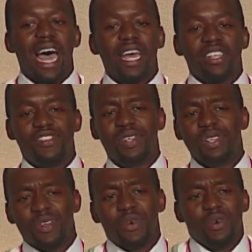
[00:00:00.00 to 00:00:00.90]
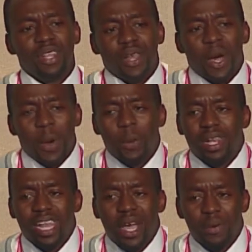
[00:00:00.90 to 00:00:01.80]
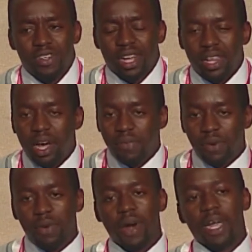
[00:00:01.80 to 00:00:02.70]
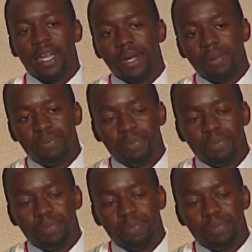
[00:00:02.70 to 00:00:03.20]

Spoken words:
And I still don't really know what language I laugh or cry in.